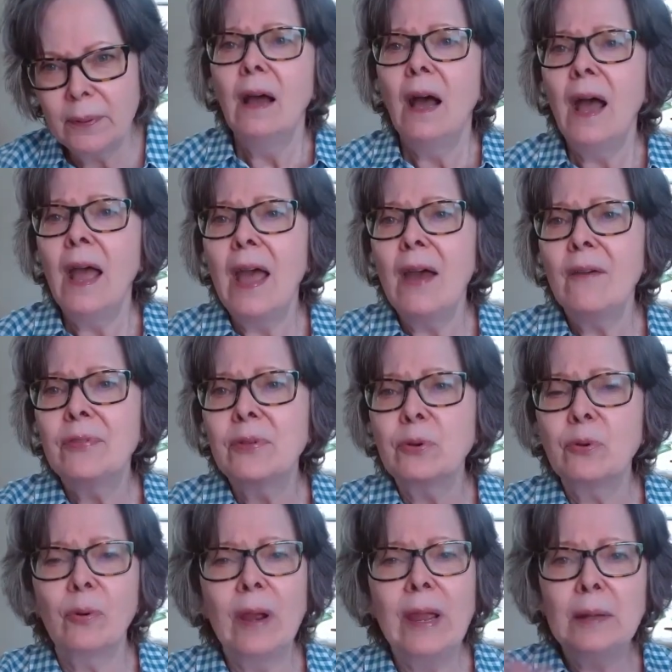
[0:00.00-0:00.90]
I have the
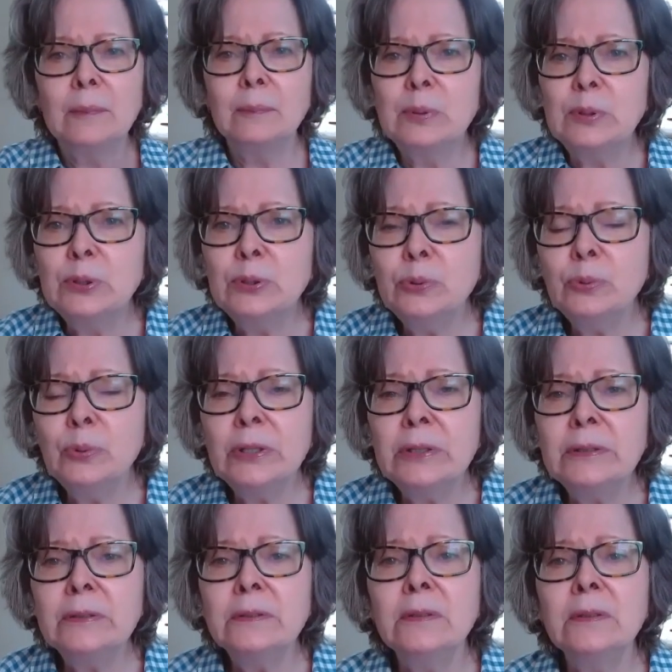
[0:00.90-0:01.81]
gray and blue
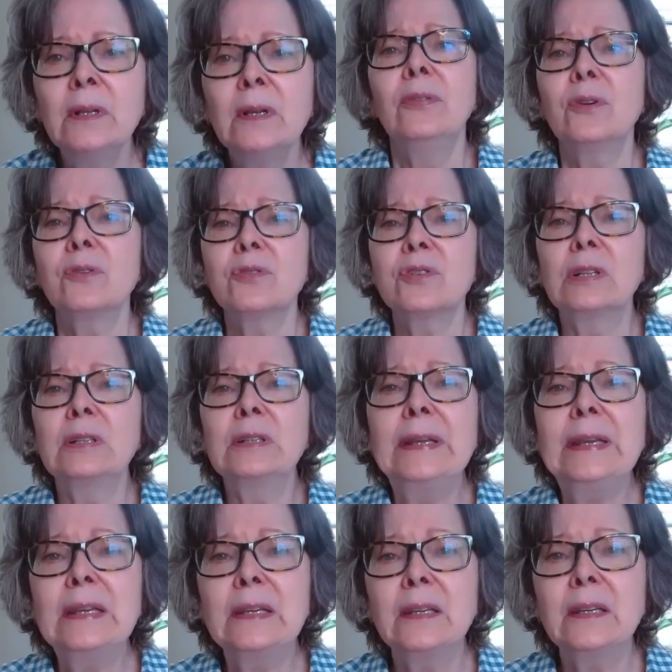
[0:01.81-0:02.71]
one. There's a
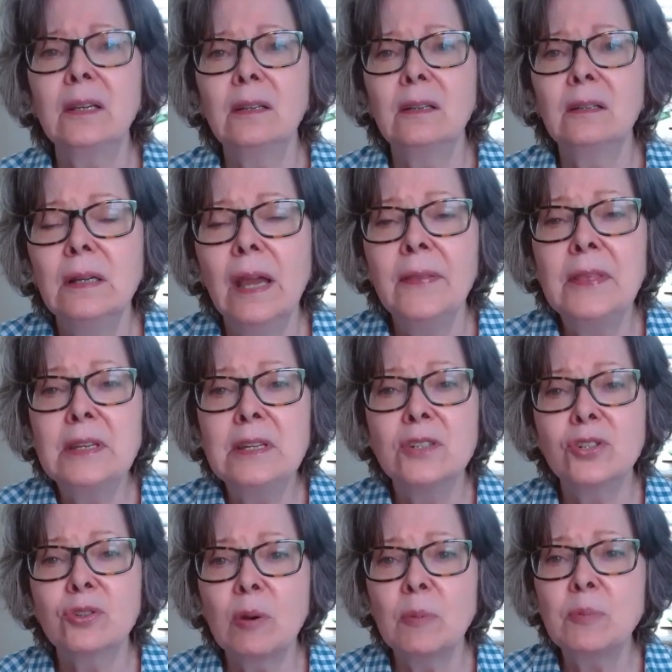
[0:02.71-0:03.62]
link in the
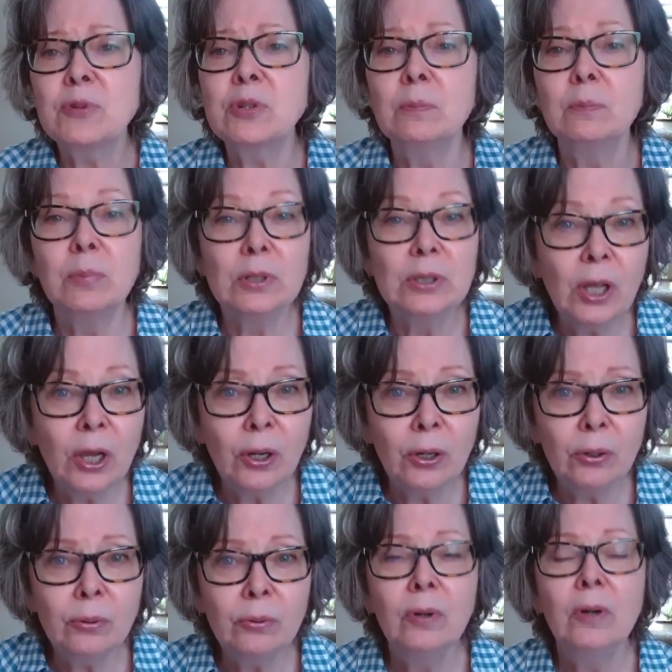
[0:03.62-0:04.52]
description
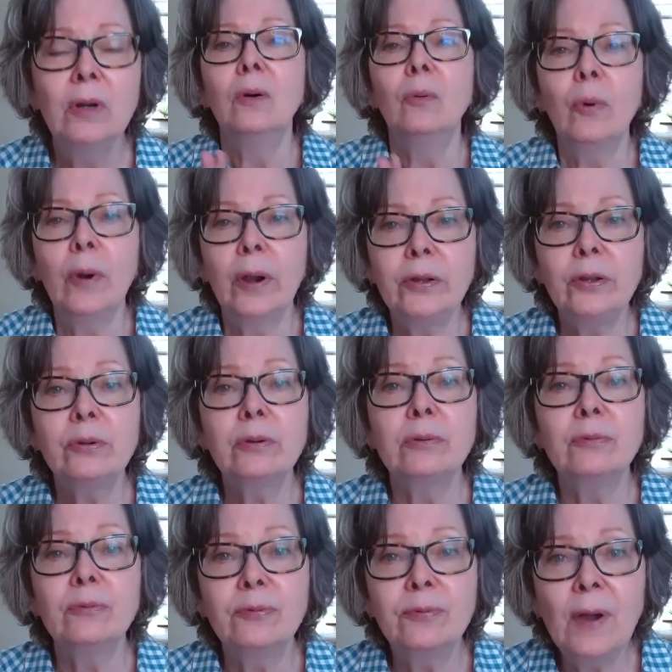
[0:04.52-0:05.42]
below where you
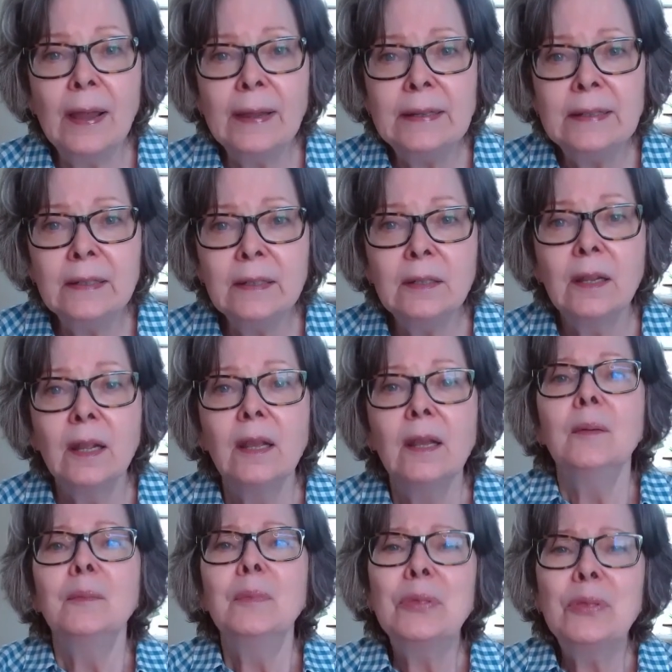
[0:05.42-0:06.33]
can find it.
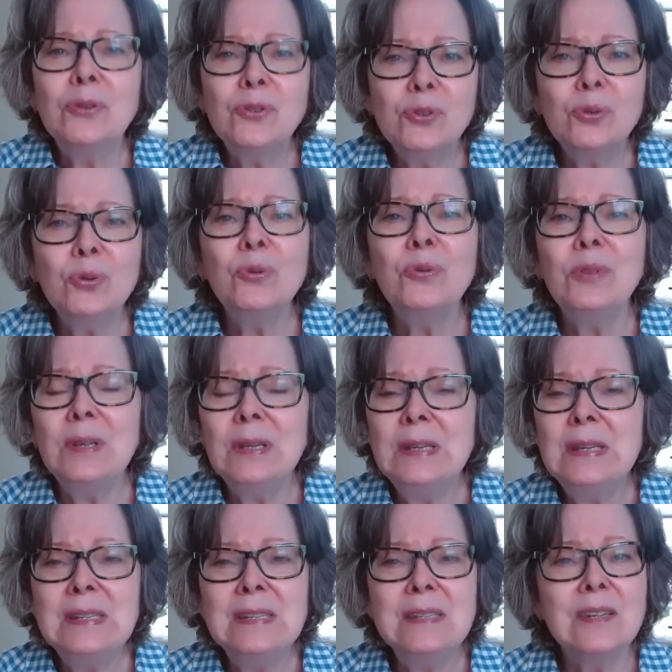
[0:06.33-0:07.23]
But the truth
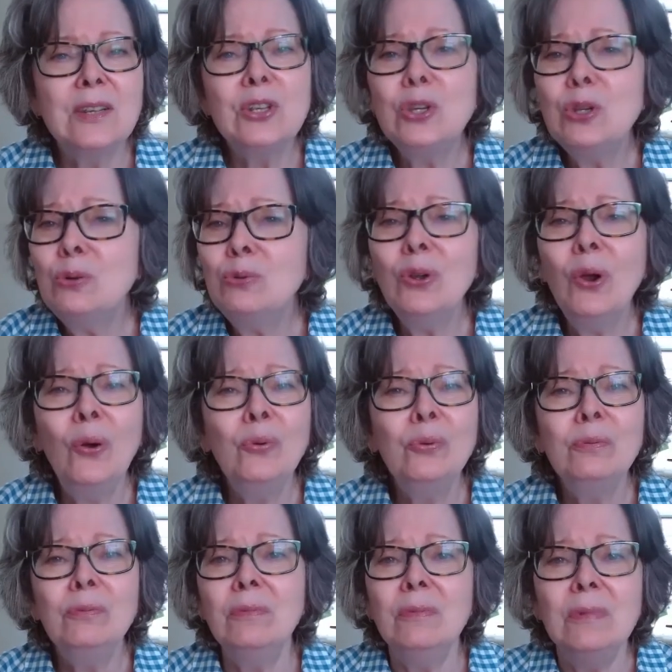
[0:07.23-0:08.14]
is, you
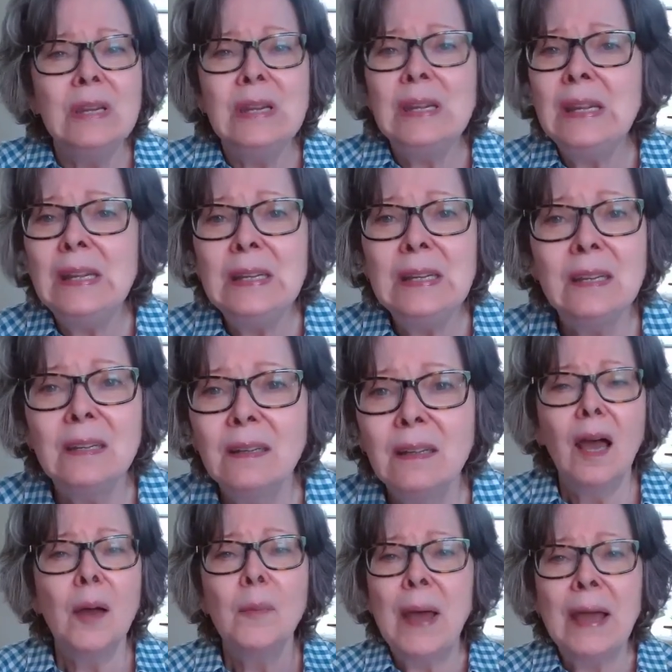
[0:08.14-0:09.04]
don't need
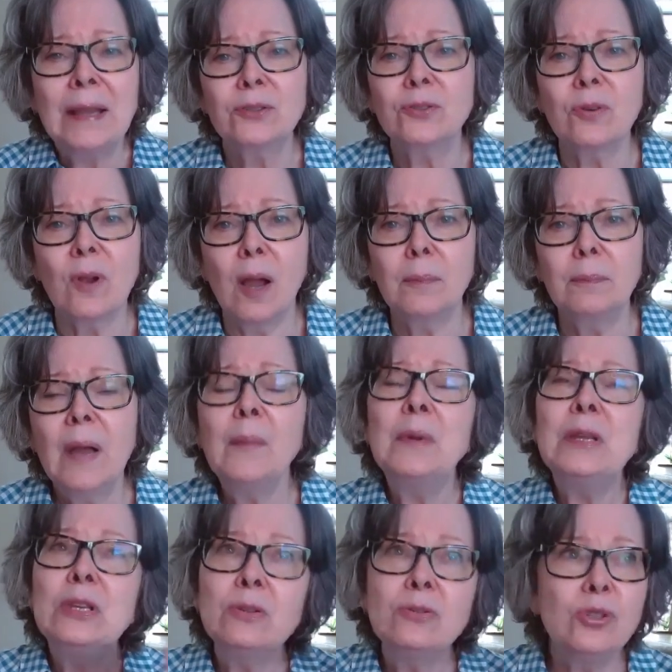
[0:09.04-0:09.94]
a backdrop. I
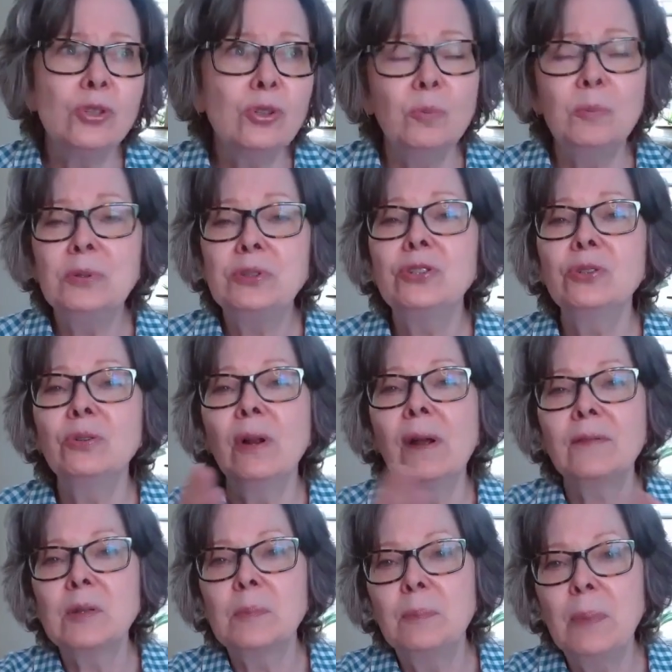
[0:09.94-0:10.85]
mean, you do, but you don't
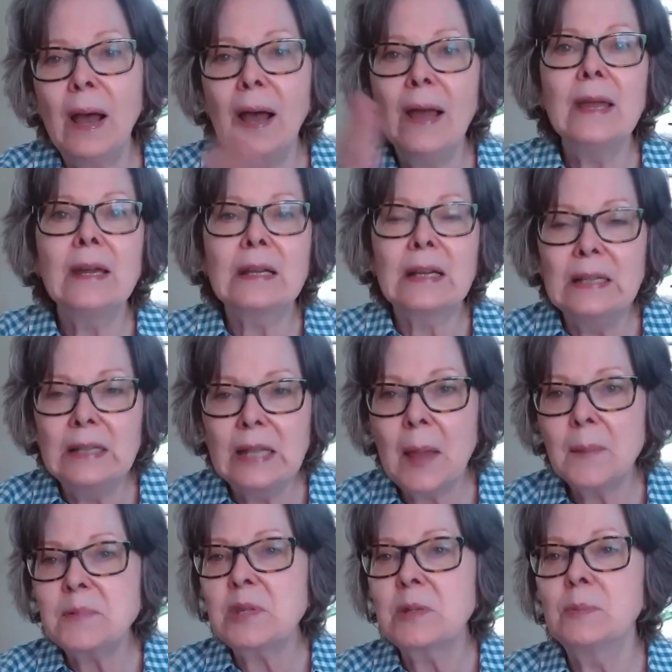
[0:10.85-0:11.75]
have to buy a
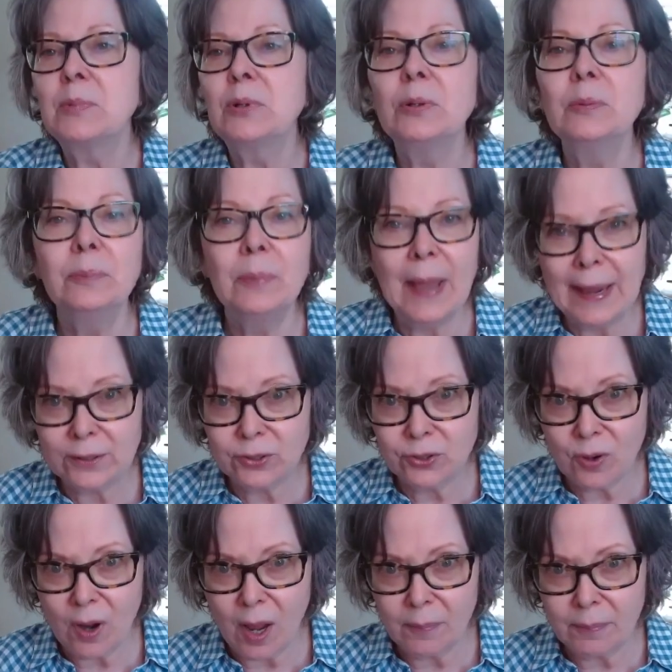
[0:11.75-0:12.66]
collapsible
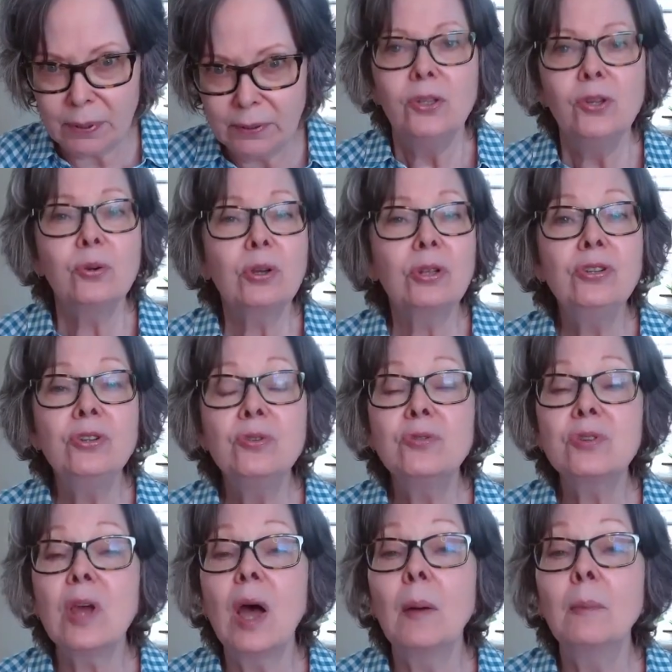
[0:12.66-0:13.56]
backdrop. You can
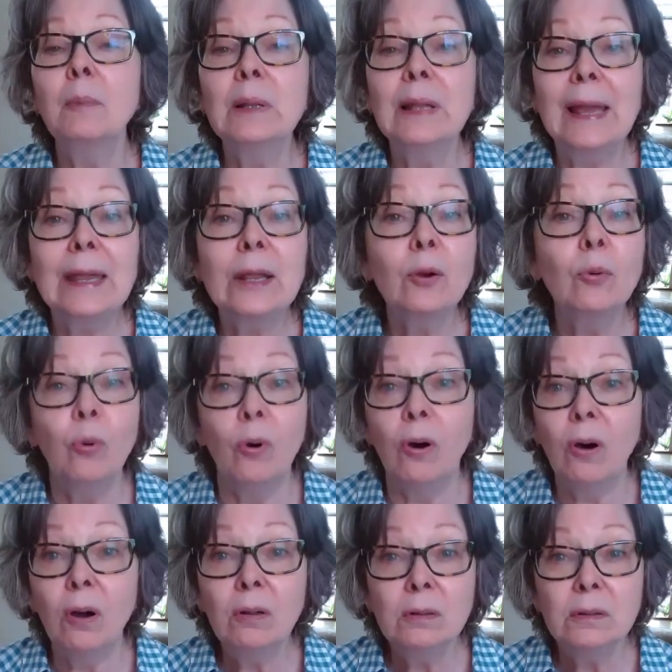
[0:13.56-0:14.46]
use a blank
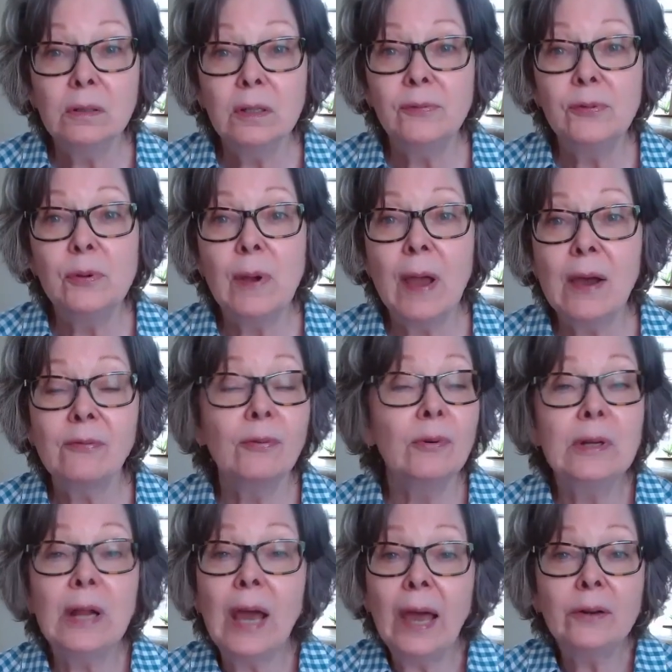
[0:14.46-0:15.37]
wall if you have
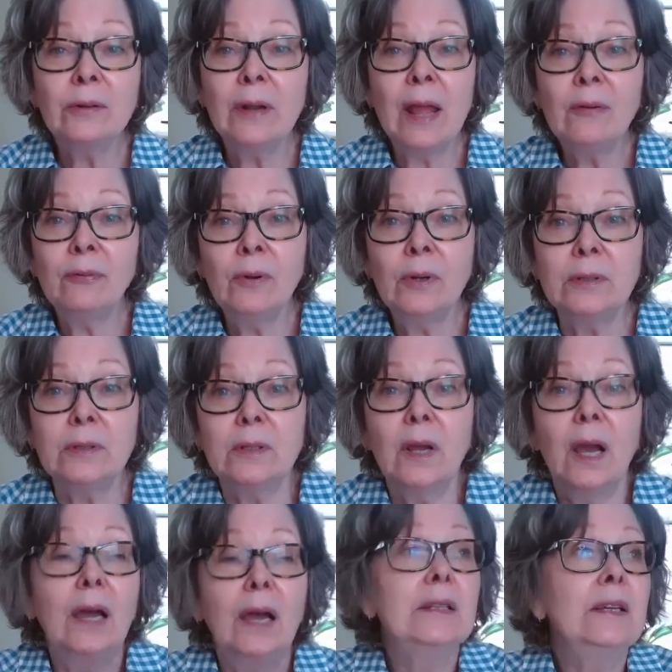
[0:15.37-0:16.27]
one. I don't have one.
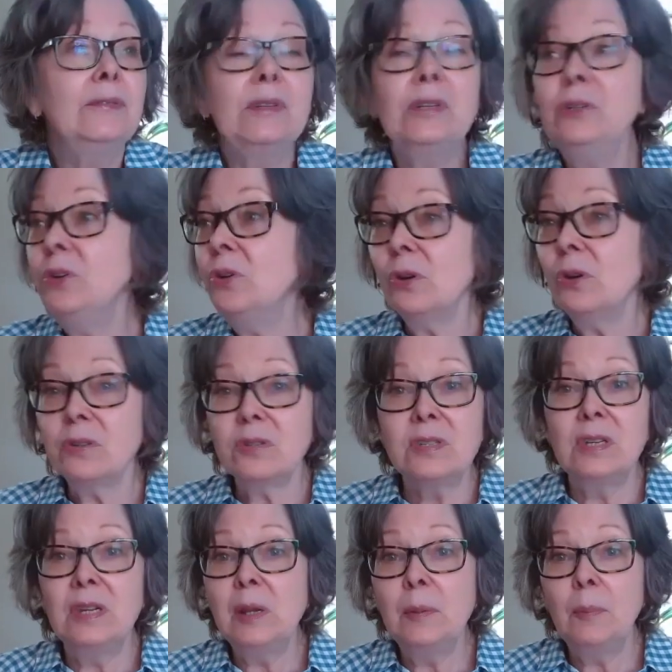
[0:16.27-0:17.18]
I live in a New York
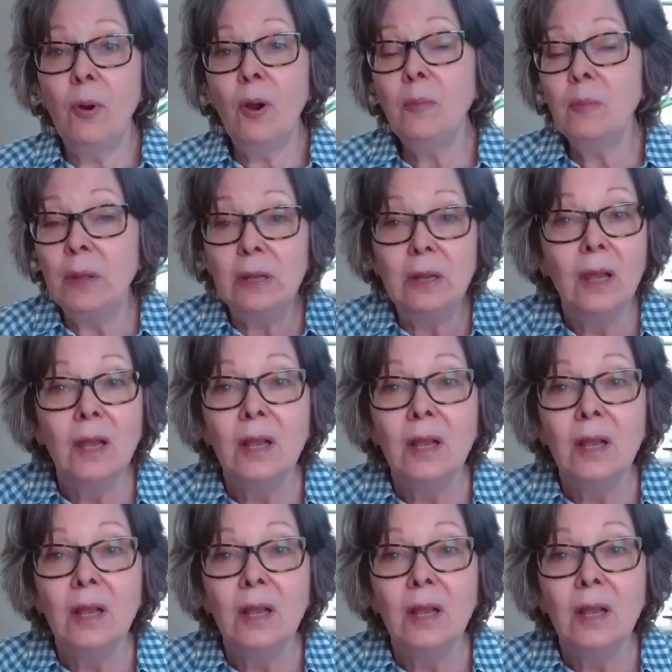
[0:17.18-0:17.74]
City apartment.